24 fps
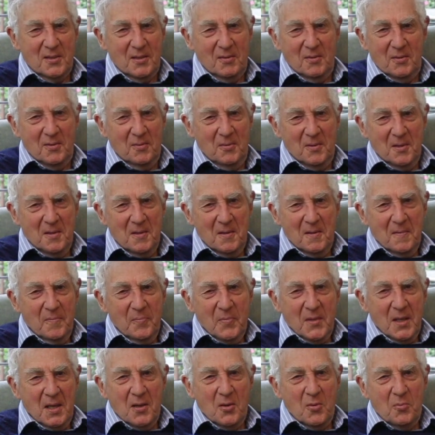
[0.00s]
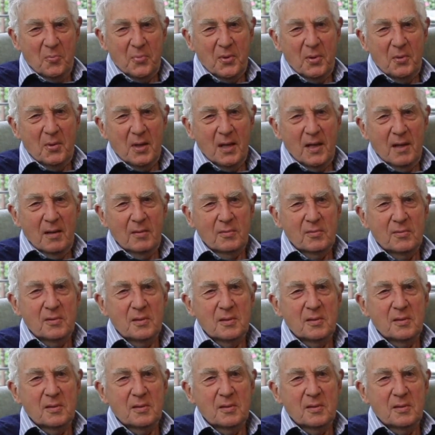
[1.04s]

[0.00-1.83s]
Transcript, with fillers: to help you out.